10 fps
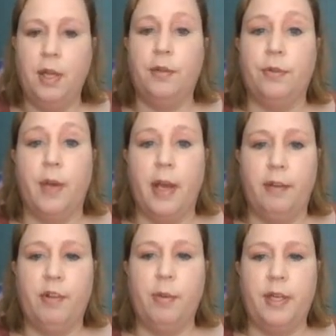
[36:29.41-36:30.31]
So
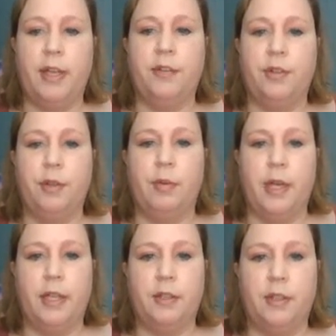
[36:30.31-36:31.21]
everyone has the
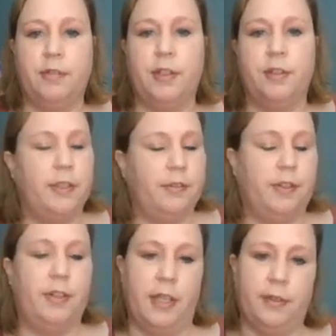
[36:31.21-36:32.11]
right to feel
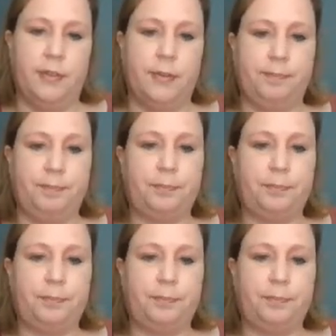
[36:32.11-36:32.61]
different things.